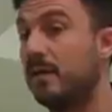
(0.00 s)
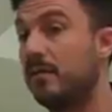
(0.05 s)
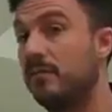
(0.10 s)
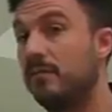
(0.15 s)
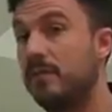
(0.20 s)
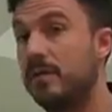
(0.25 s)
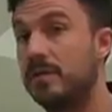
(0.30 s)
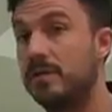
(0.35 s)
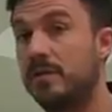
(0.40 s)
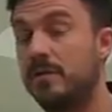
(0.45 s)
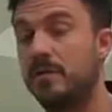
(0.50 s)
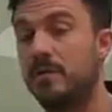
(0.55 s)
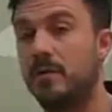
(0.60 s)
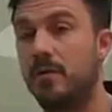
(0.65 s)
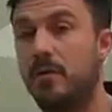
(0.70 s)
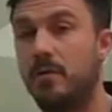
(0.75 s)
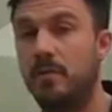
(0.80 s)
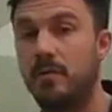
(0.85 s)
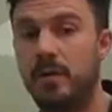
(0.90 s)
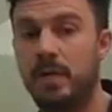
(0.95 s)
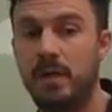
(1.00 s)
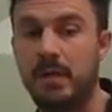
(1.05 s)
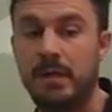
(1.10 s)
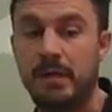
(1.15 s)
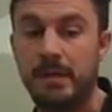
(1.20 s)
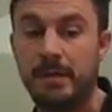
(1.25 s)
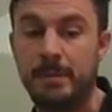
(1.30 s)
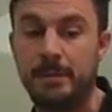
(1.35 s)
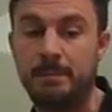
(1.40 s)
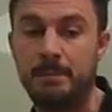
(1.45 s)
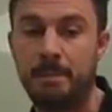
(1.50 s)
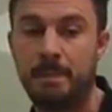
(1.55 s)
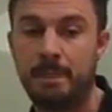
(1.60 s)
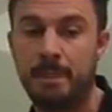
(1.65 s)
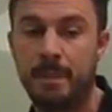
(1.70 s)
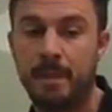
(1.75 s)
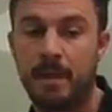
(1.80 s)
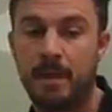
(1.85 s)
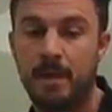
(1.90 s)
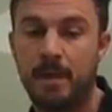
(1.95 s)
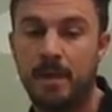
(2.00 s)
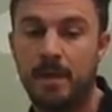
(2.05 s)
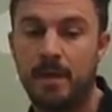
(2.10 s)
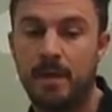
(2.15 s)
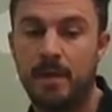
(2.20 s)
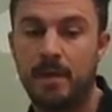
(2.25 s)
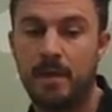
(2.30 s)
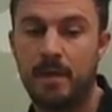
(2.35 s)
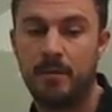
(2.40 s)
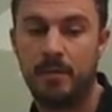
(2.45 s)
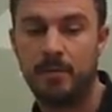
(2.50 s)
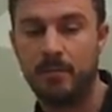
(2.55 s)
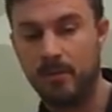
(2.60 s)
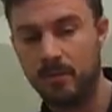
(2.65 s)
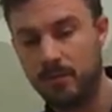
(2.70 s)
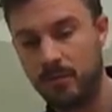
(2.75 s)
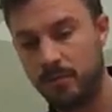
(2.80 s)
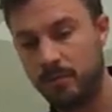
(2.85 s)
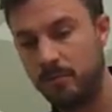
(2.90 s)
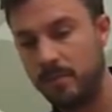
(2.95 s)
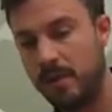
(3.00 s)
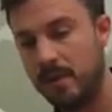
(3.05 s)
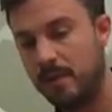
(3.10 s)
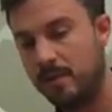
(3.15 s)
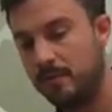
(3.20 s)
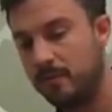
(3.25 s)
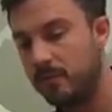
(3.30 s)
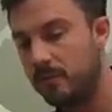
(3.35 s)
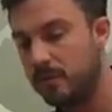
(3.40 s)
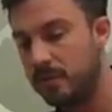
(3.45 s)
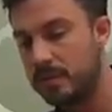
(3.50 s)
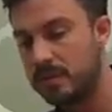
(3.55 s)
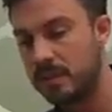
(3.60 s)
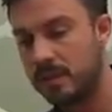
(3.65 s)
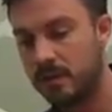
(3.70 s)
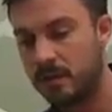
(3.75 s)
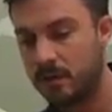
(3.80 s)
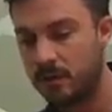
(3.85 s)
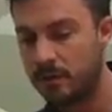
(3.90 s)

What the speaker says: kind of visual goal. And I mean, we were mainly focusing